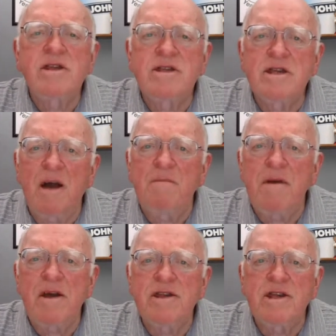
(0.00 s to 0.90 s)

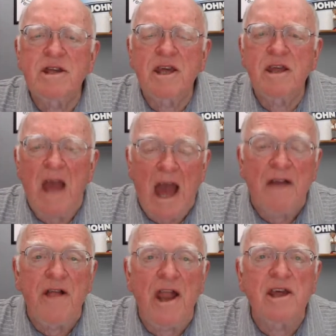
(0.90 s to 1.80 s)
some
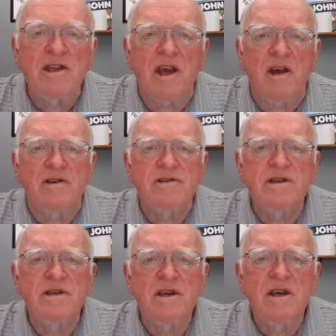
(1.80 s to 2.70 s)
athletic
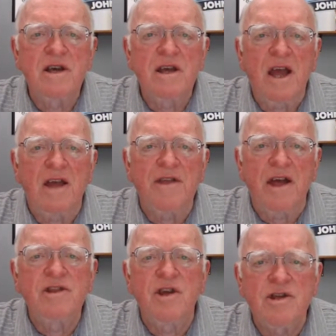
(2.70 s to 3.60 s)
skills,
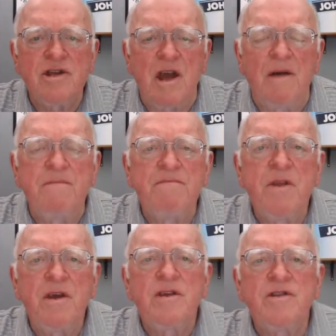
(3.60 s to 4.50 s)
and then just some